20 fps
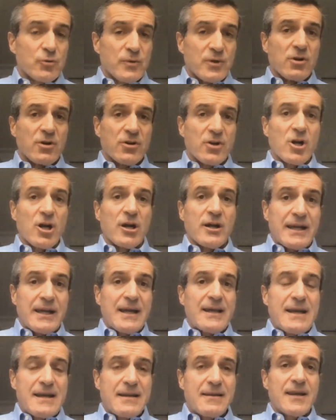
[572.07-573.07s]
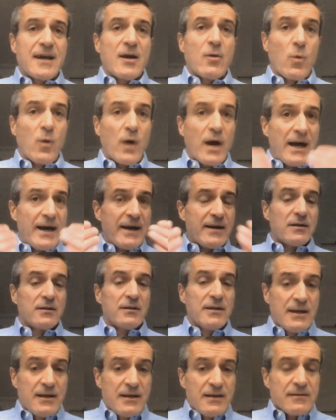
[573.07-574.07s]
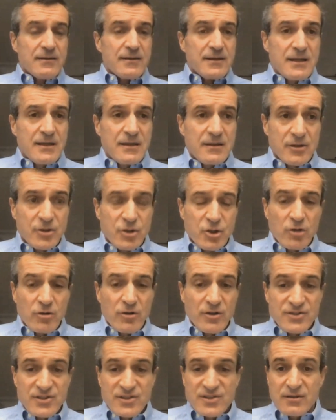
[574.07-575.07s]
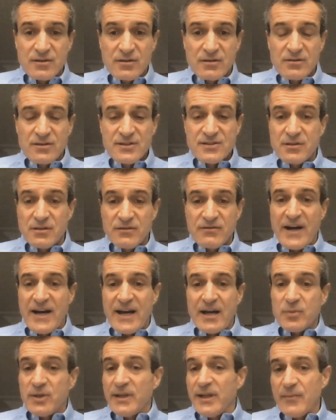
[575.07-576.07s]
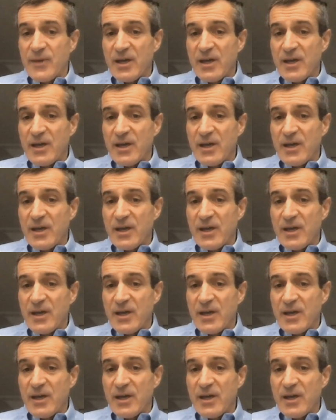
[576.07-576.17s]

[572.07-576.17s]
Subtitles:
So we've got to get in there while the neurons are still viable.